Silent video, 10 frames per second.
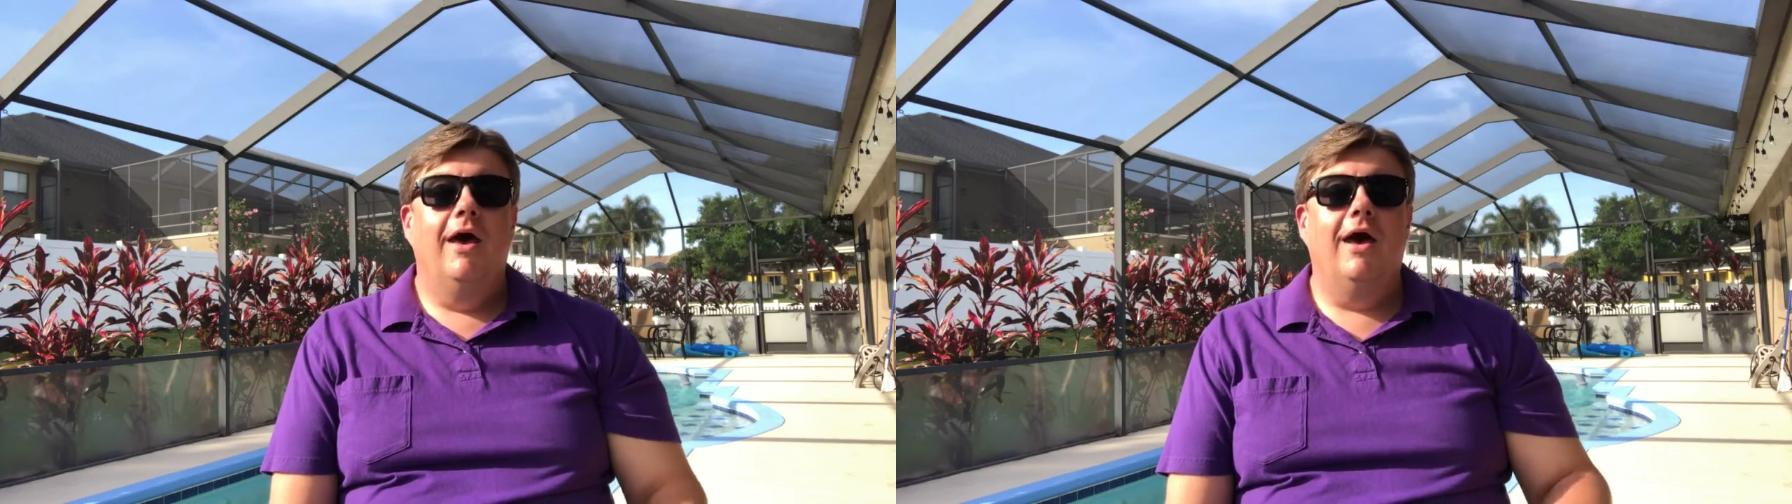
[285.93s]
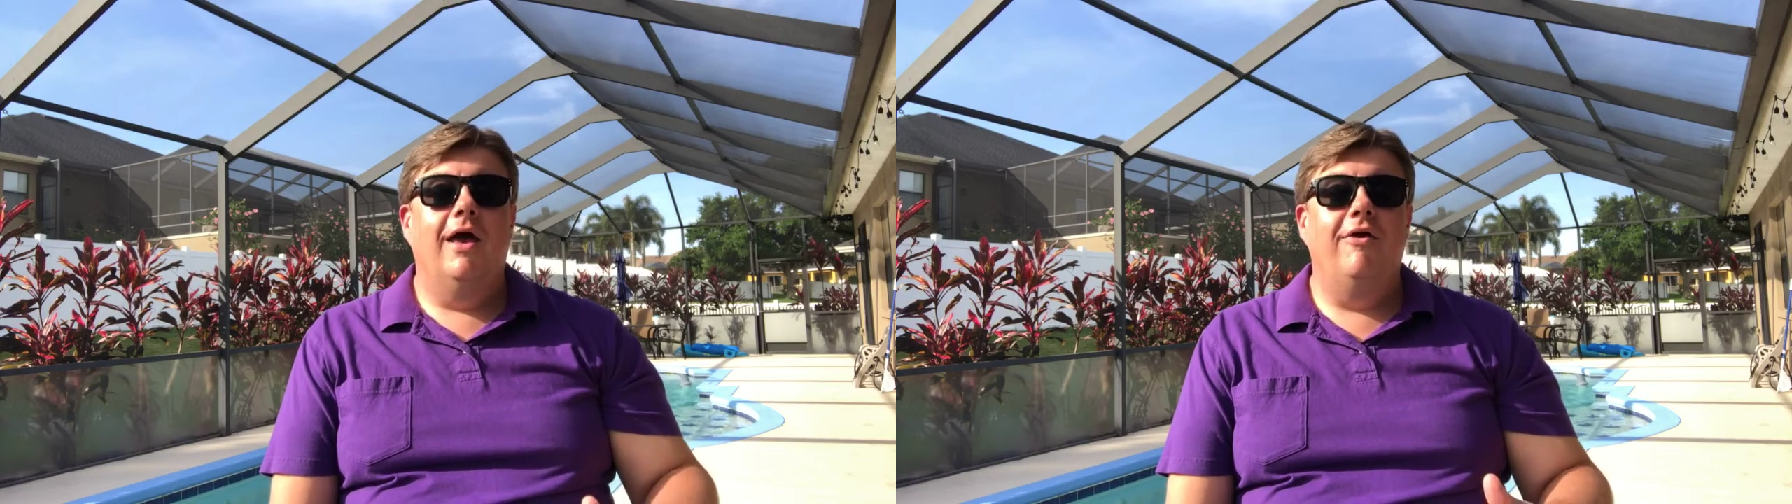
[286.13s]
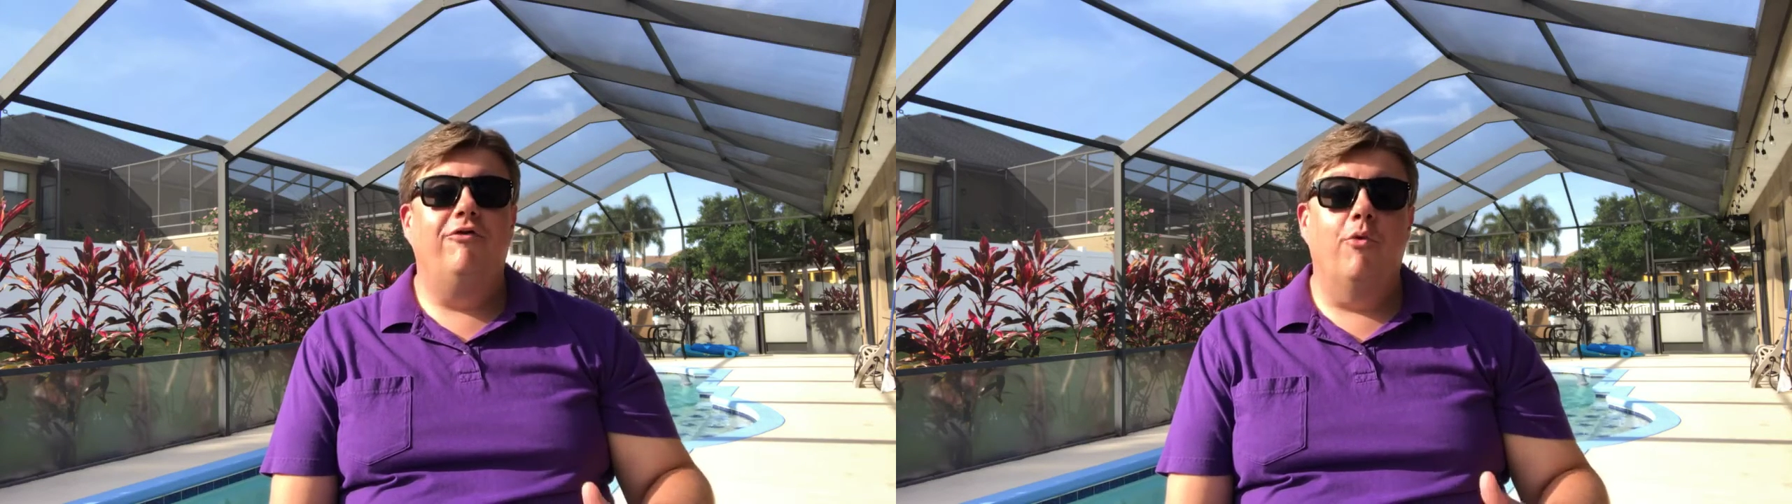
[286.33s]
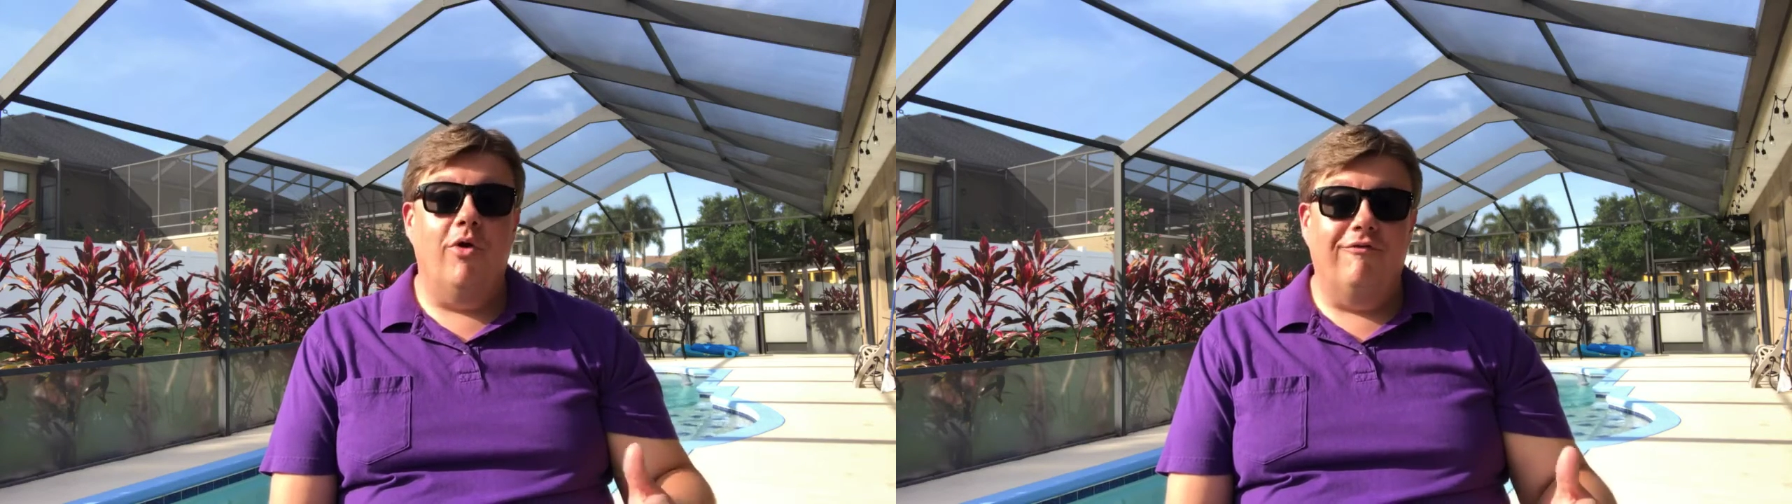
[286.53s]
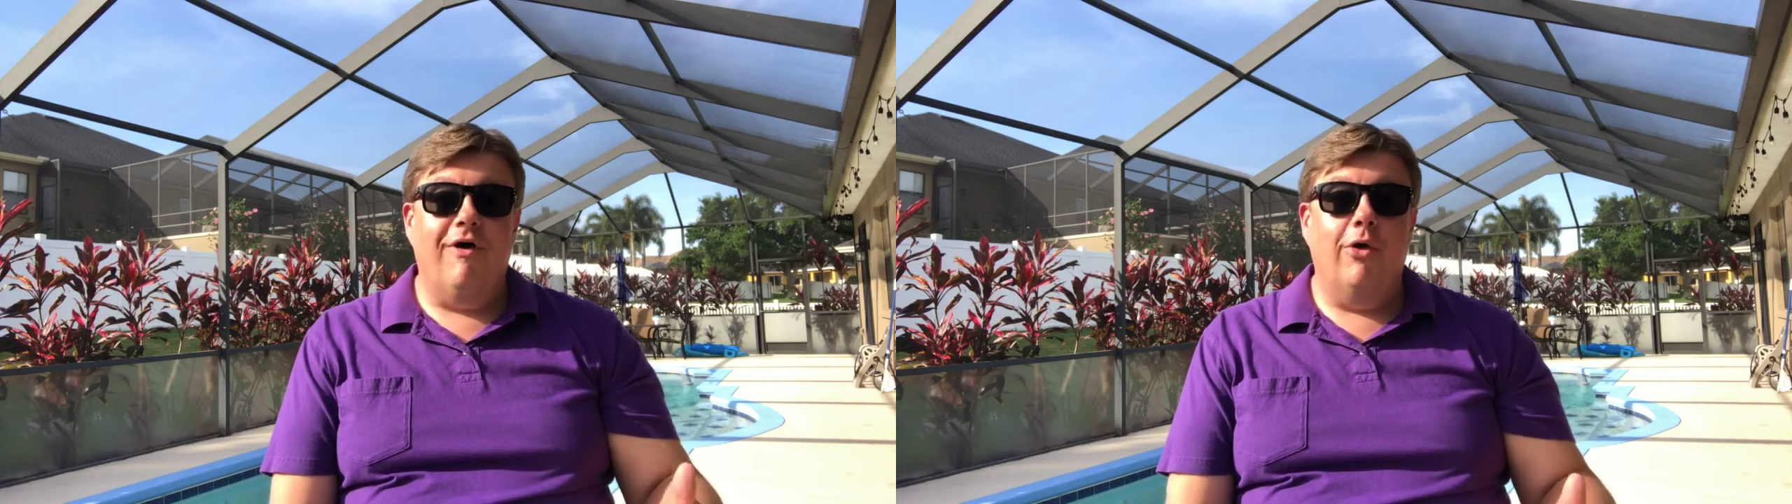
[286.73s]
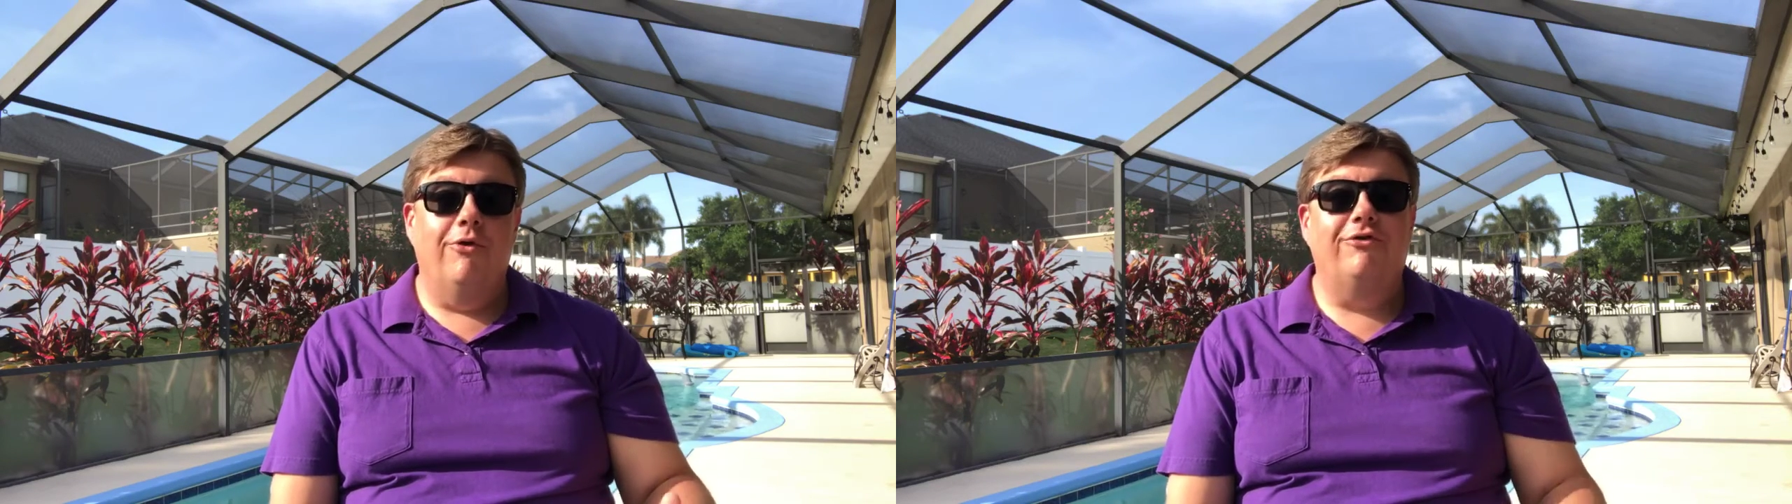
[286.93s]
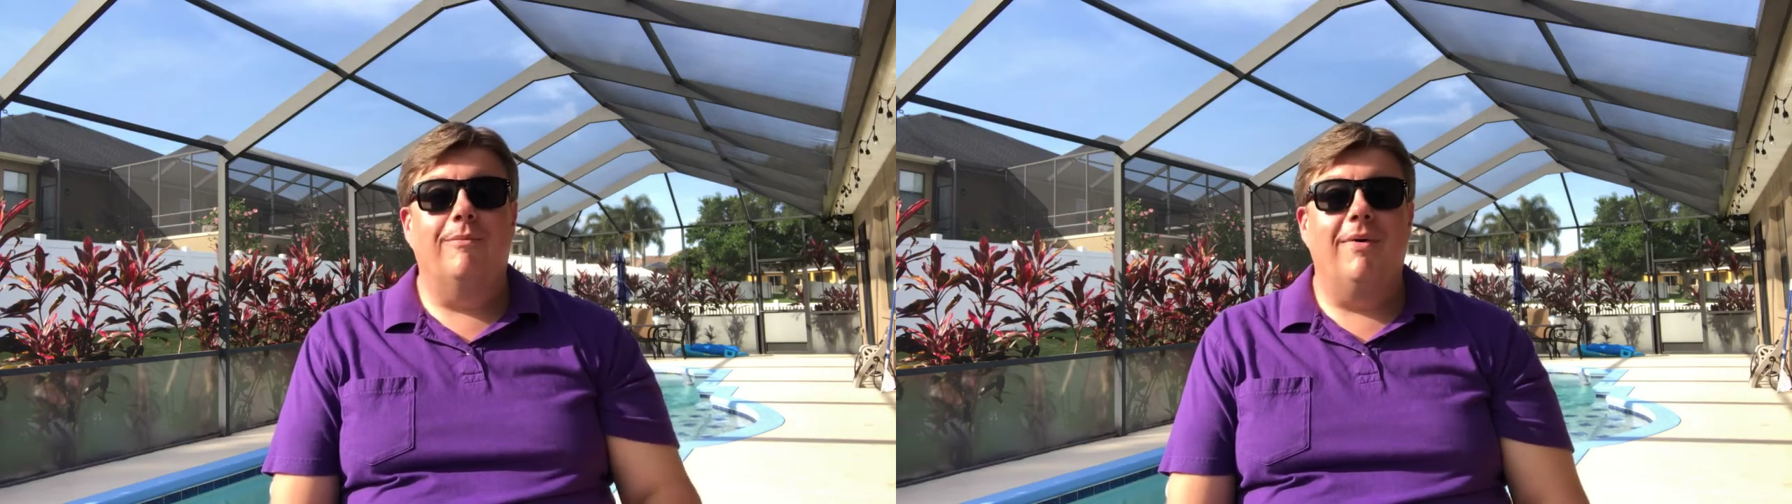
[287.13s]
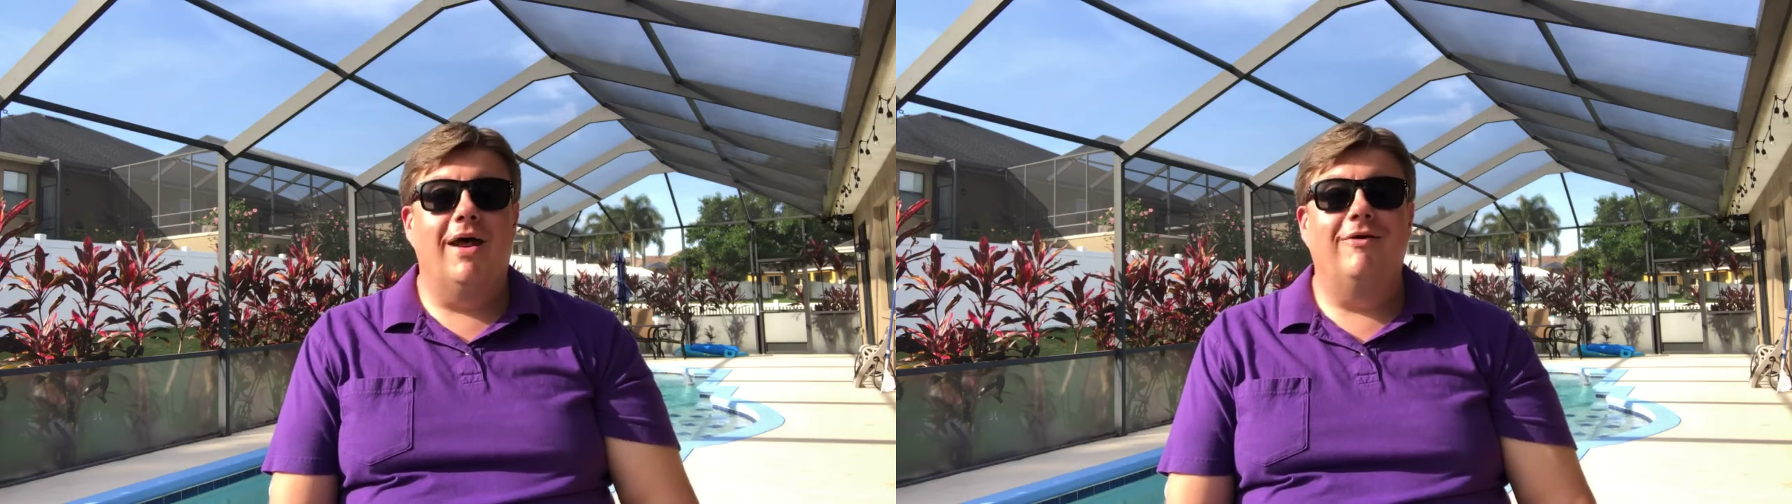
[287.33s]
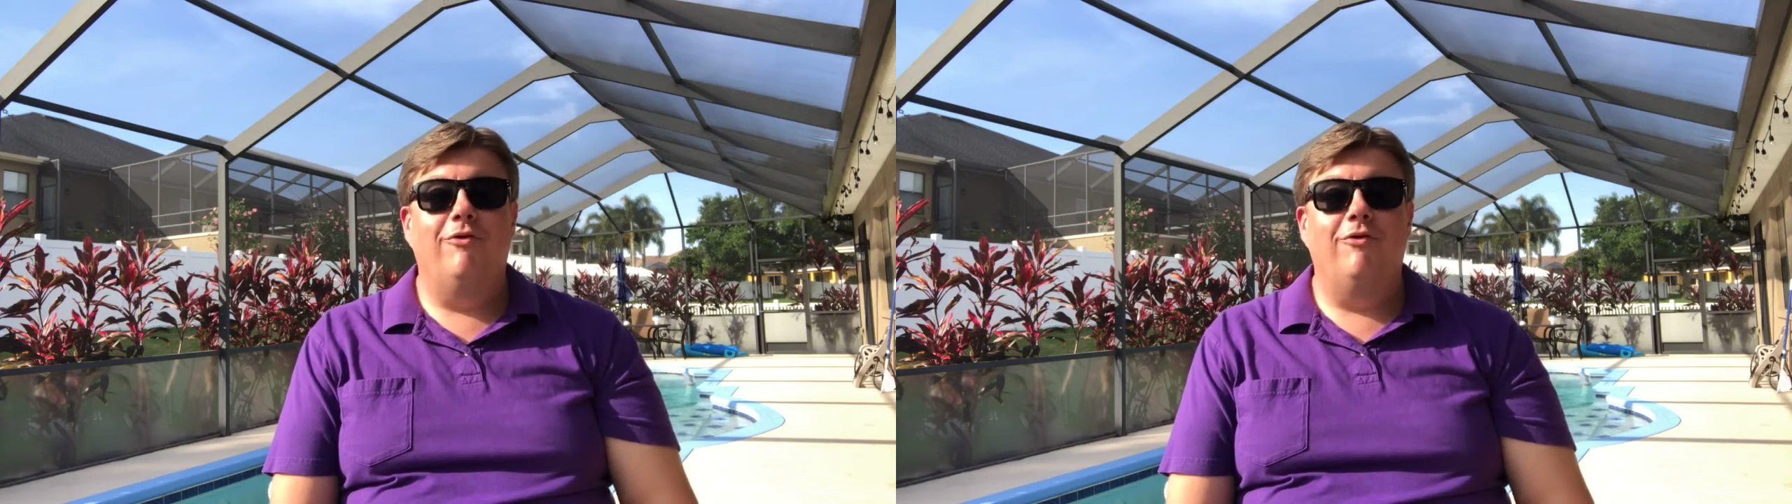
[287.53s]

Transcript: If you want to follow somebody,